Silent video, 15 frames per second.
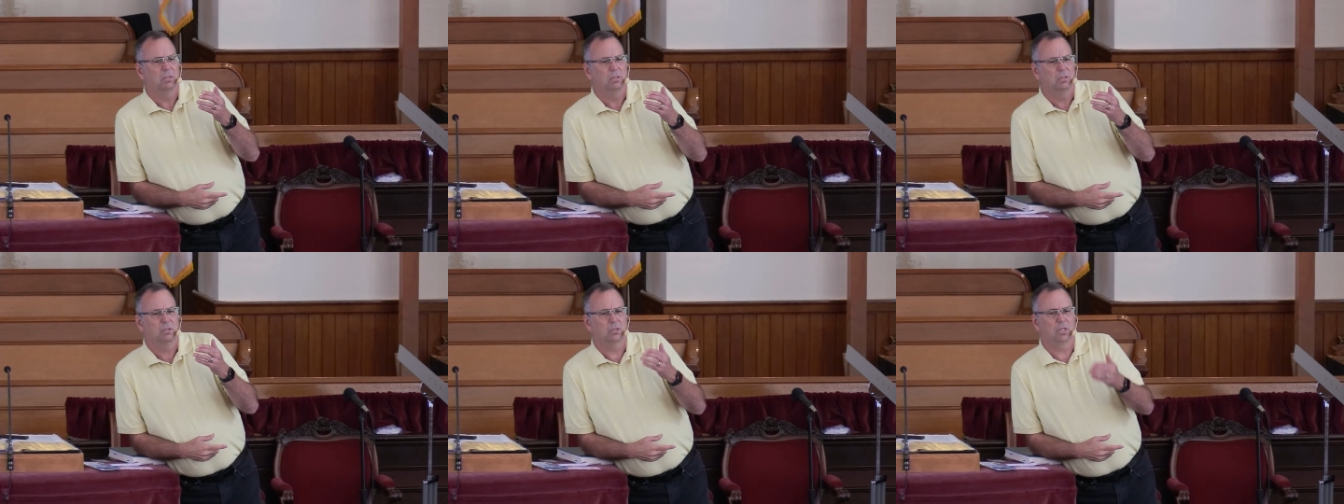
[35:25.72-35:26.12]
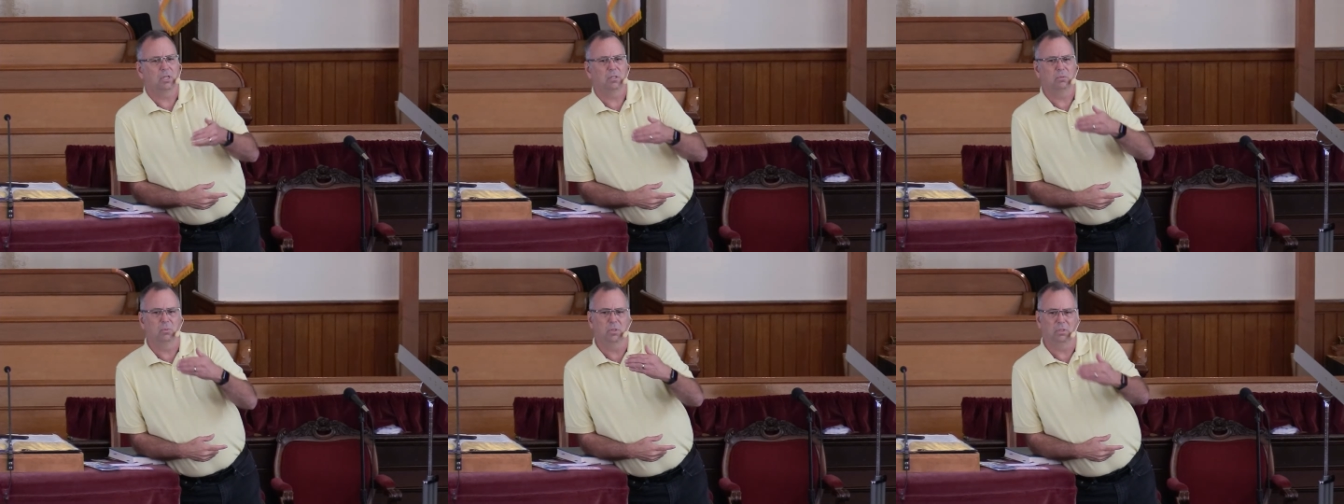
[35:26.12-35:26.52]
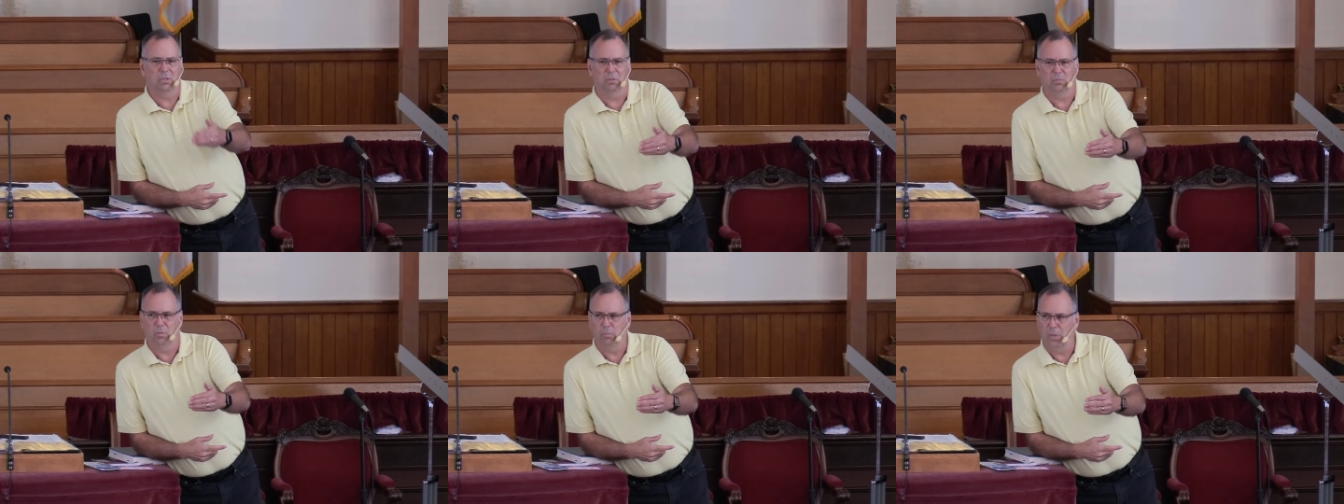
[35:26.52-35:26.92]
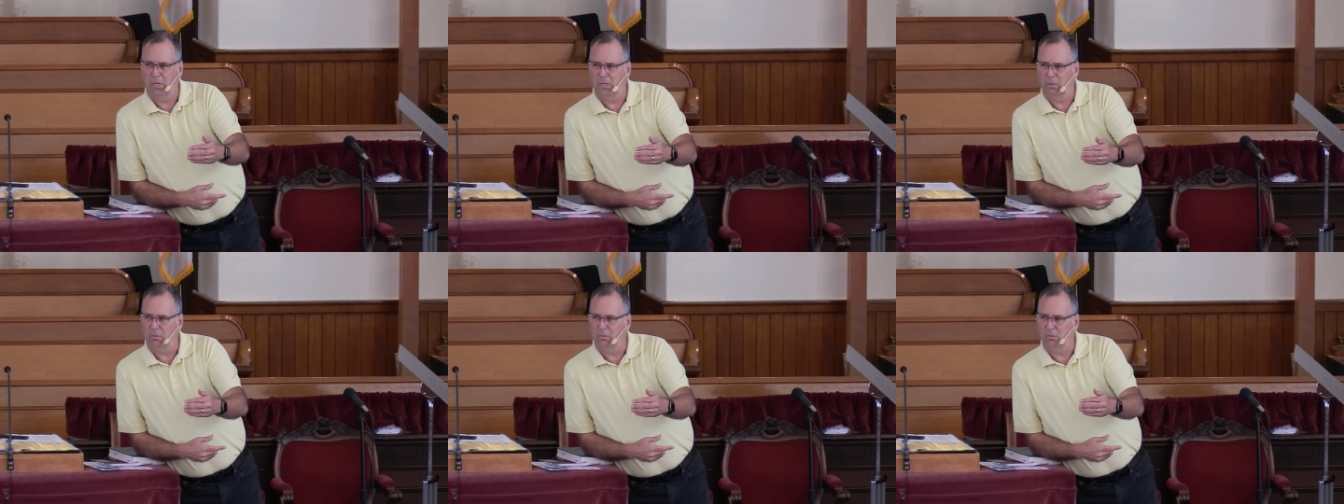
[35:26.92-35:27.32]
shared with him
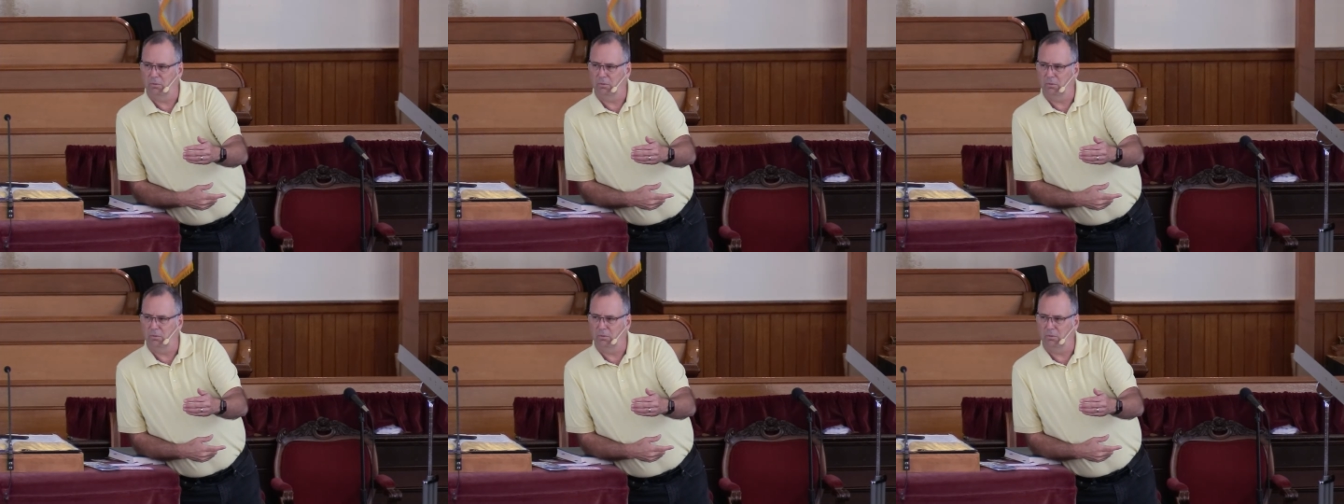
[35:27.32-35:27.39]
about